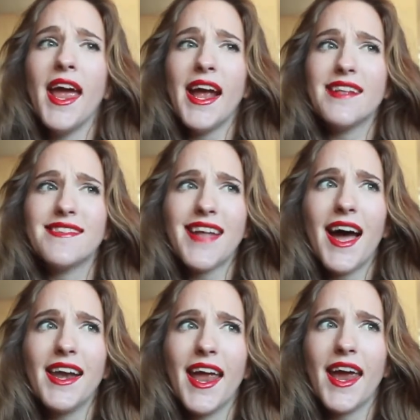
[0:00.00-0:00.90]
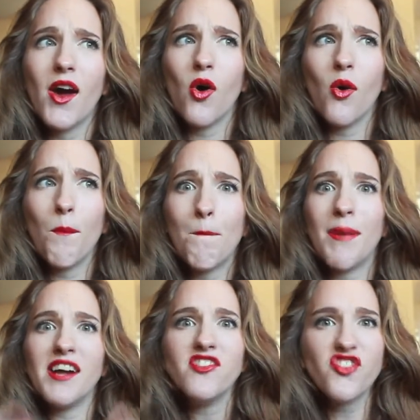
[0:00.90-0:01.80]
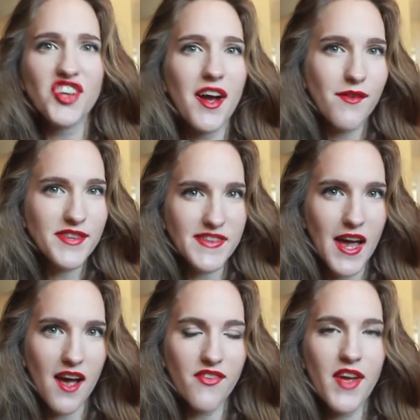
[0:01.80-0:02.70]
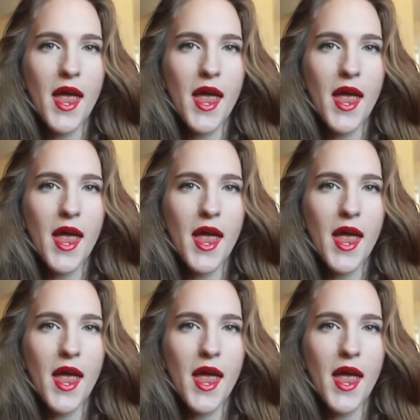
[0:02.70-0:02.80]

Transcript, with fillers: It's not a whole bunch of stuff,